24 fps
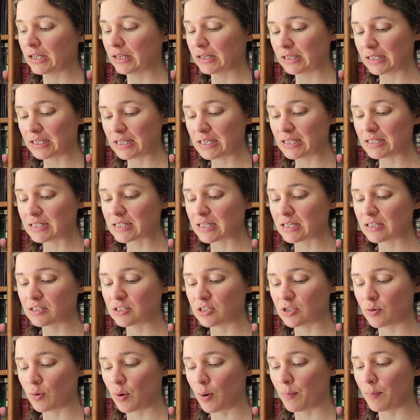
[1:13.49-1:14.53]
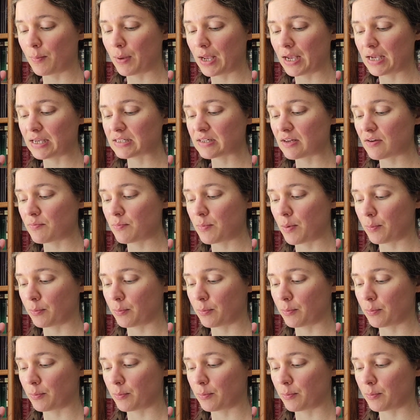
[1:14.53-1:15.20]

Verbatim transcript: leads into a maze of